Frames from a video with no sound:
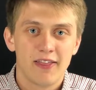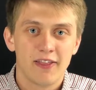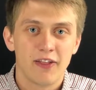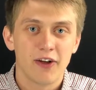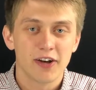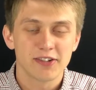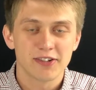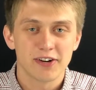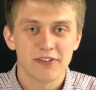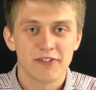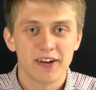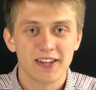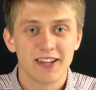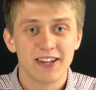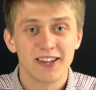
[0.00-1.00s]
The lost are
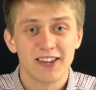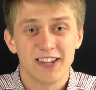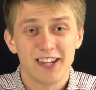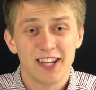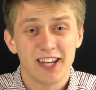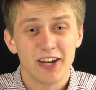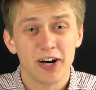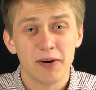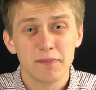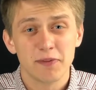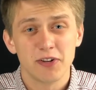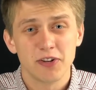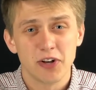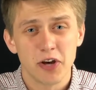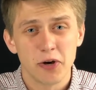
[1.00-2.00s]
affected and that they come
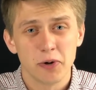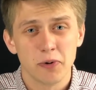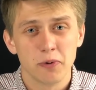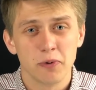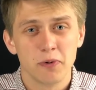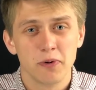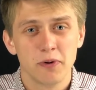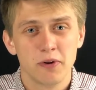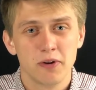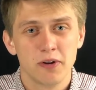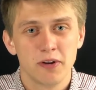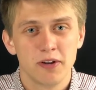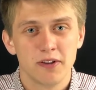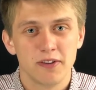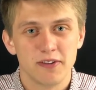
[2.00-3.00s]
to know
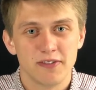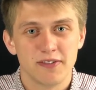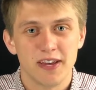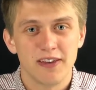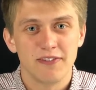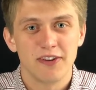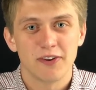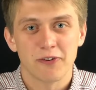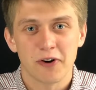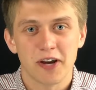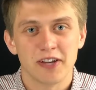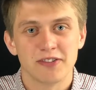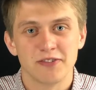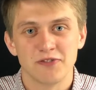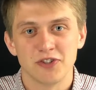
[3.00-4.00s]
the saving
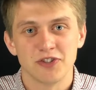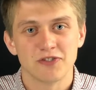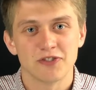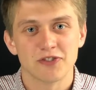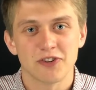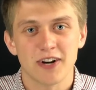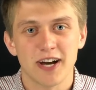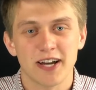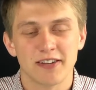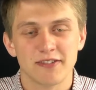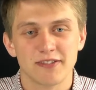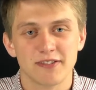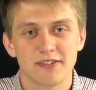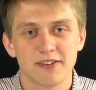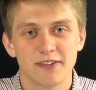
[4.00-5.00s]
grace of Jesus
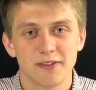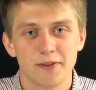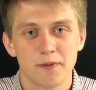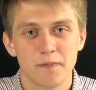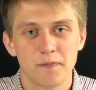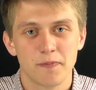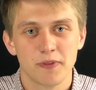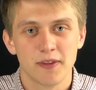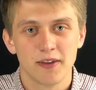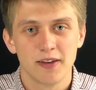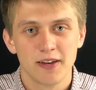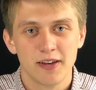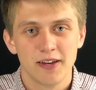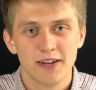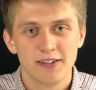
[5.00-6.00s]
Christ.
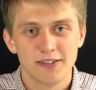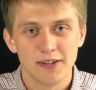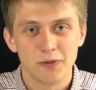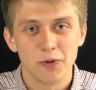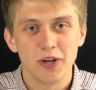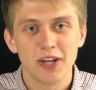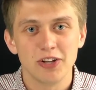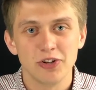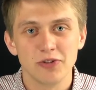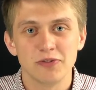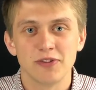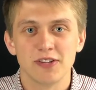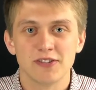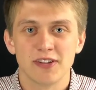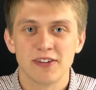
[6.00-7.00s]
See, we can use
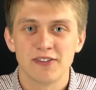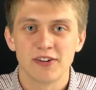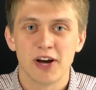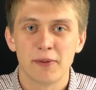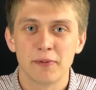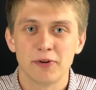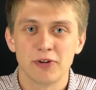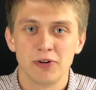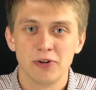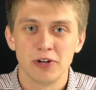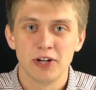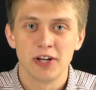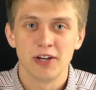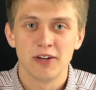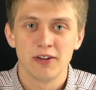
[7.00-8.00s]
this as an
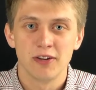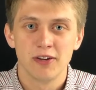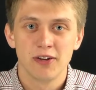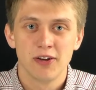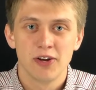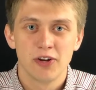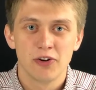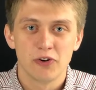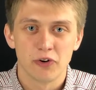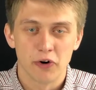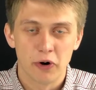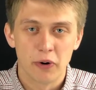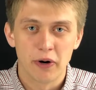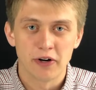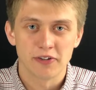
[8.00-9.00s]
opportunity to
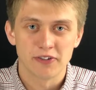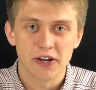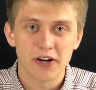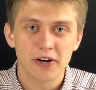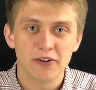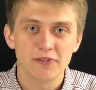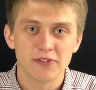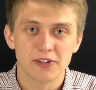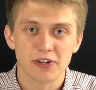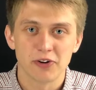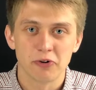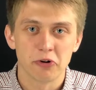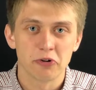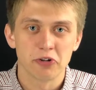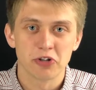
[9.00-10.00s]
grow ourselves and to
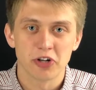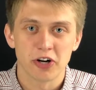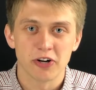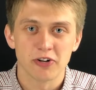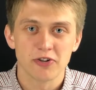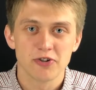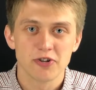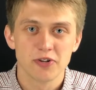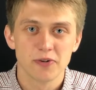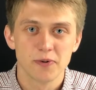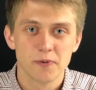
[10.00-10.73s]
grow the church.